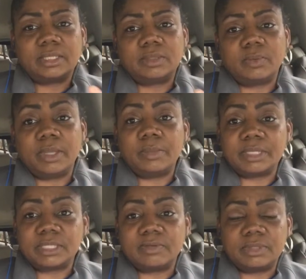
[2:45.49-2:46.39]
Weighed
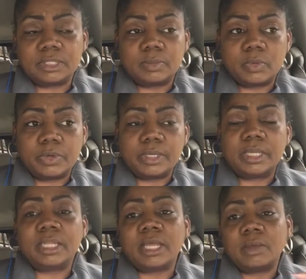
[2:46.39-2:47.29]
myself this morning,
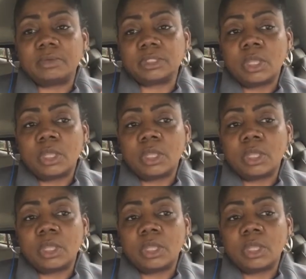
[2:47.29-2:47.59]
and I was